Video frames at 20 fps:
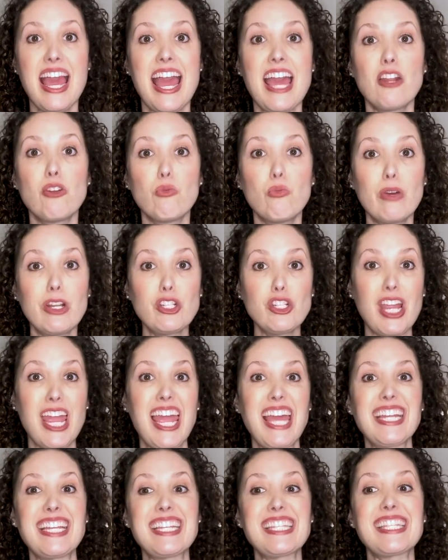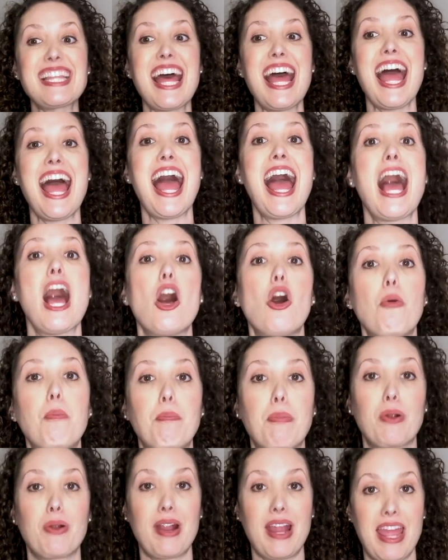and which hand is the
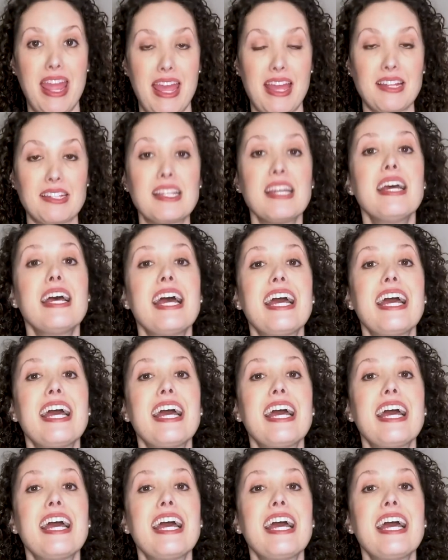helper hand,